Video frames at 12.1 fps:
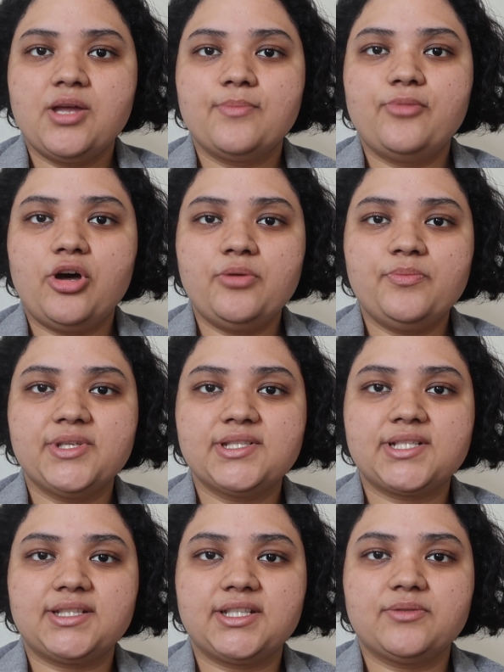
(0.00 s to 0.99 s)
Bomb is
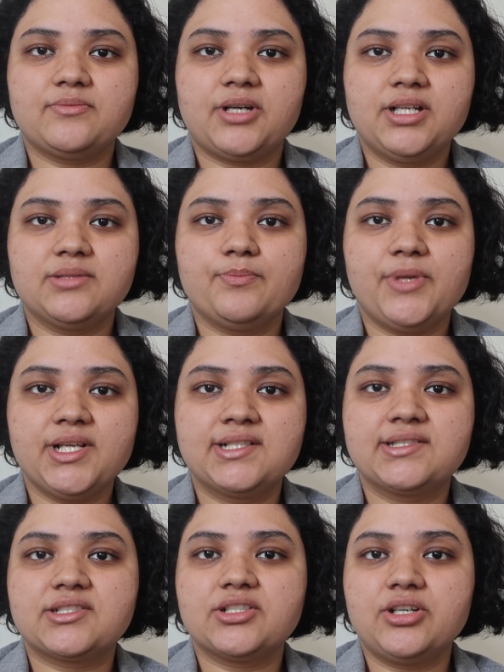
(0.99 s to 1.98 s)
nothing but
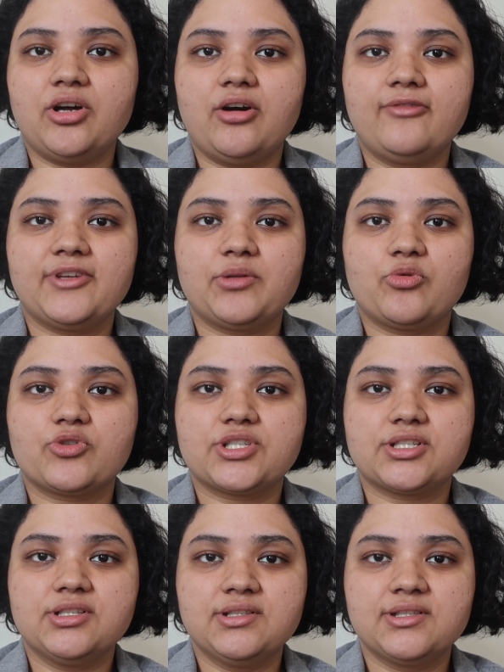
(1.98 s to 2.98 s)
mixture of
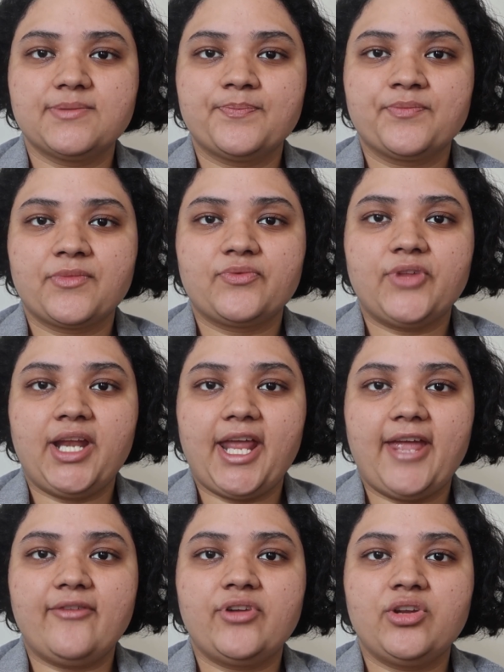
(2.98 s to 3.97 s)
emotions that
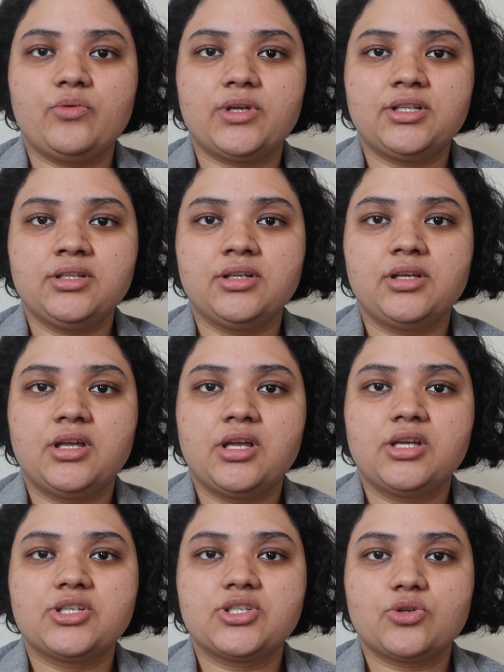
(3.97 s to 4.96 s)
everyone
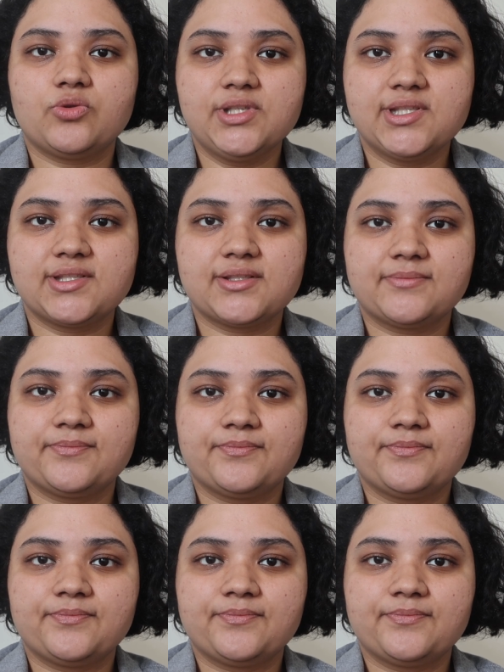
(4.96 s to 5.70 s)
shows.